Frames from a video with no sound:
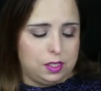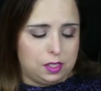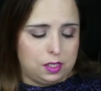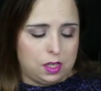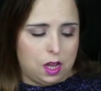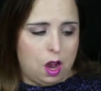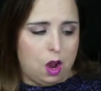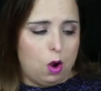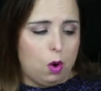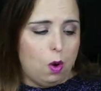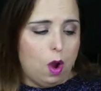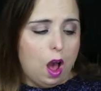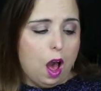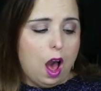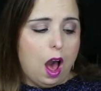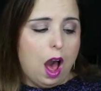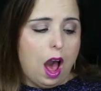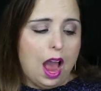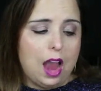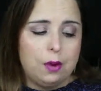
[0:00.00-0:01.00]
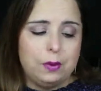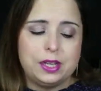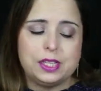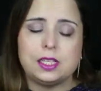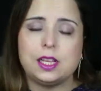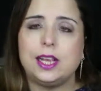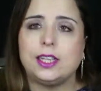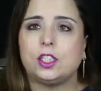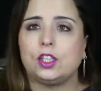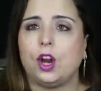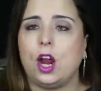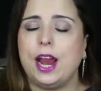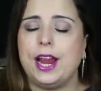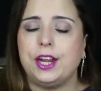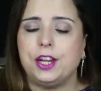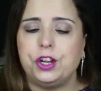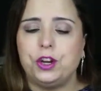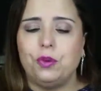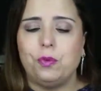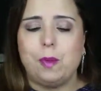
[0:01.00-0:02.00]
so I always like
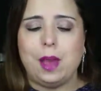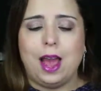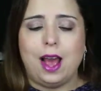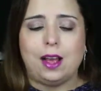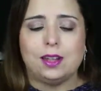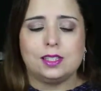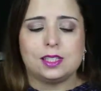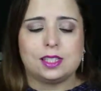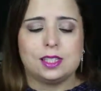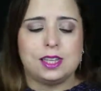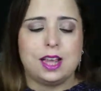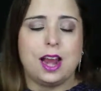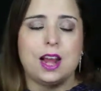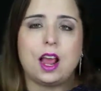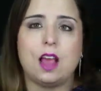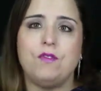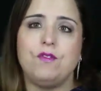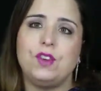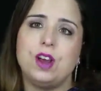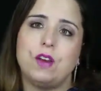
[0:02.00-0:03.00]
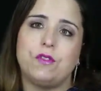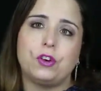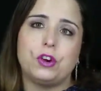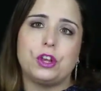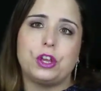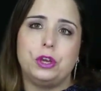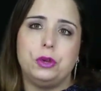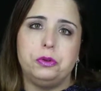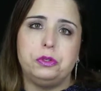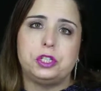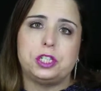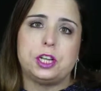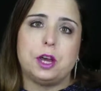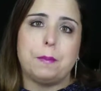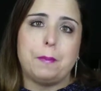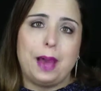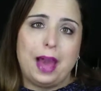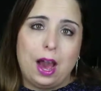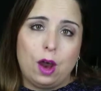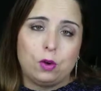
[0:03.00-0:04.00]
trying new masks, and I've never used
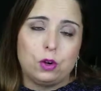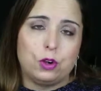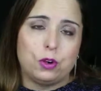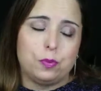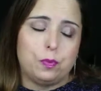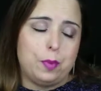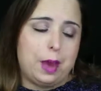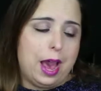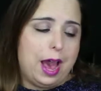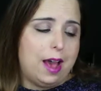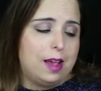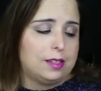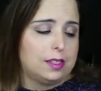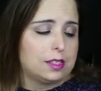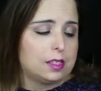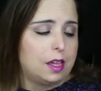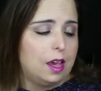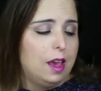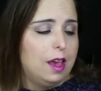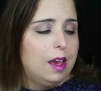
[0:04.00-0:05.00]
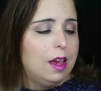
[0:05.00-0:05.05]
a powdered mask,